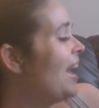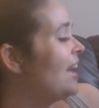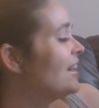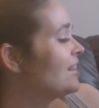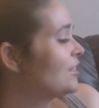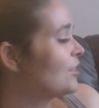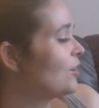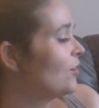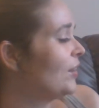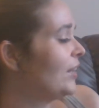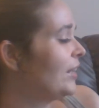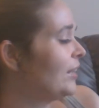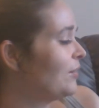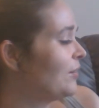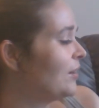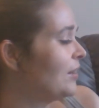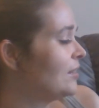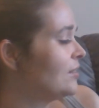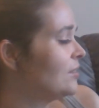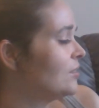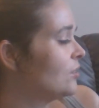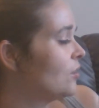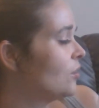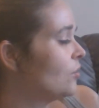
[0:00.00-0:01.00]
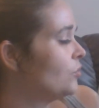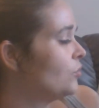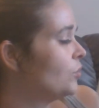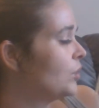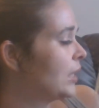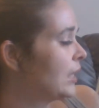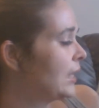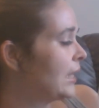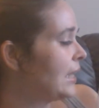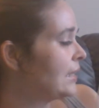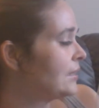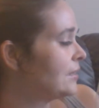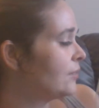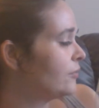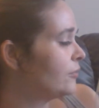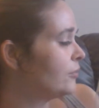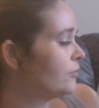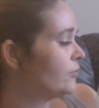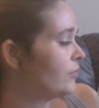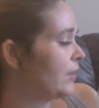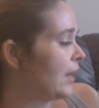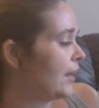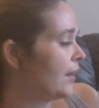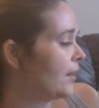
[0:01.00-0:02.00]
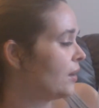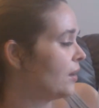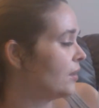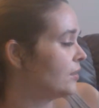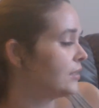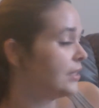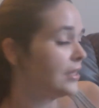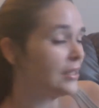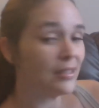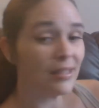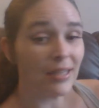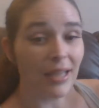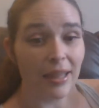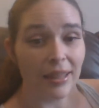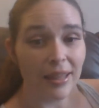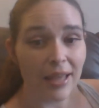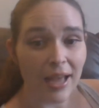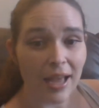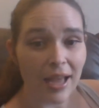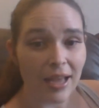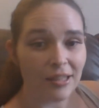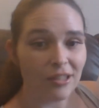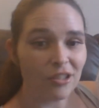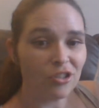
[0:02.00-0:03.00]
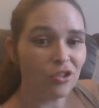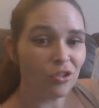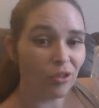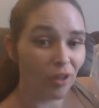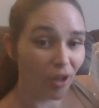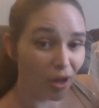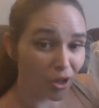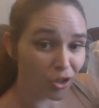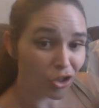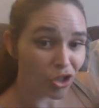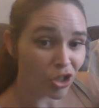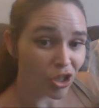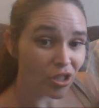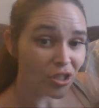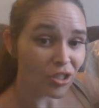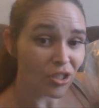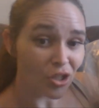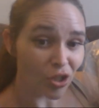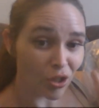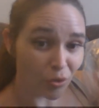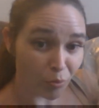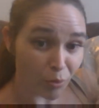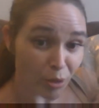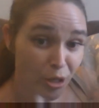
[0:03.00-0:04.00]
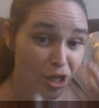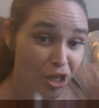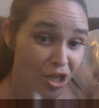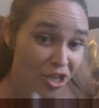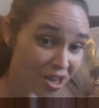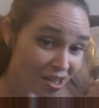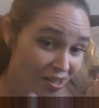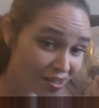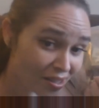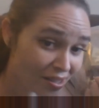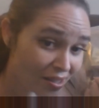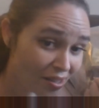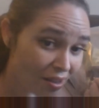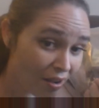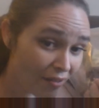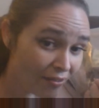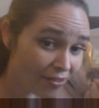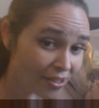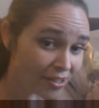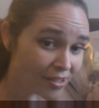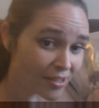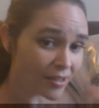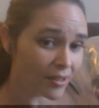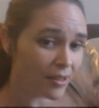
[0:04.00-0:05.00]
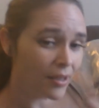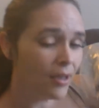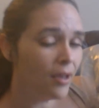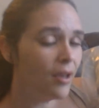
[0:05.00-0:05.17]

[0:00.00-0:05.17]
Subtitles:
So anyway, so you can get different fat contents, and that adds to the unctuous, to the richness of it.